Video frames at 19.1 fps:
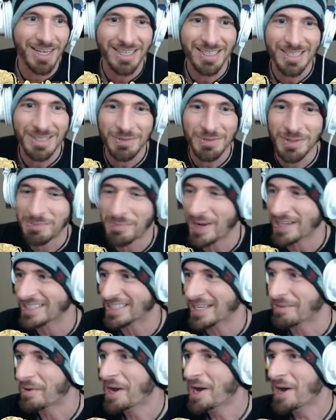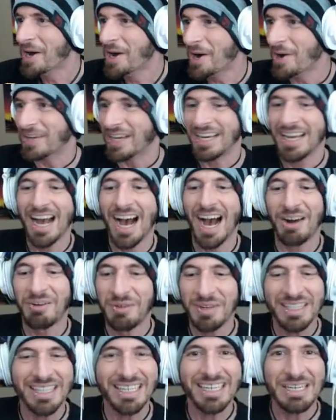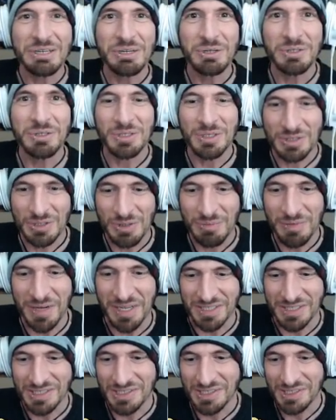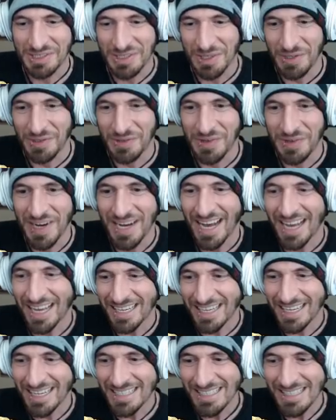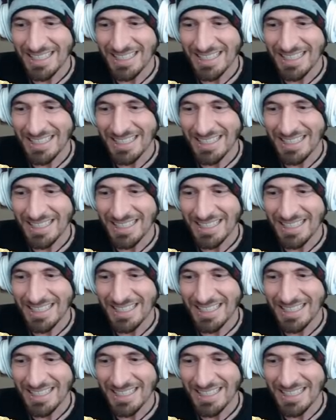to switch back to him. Okay, I really didn't use her too much, so I kind of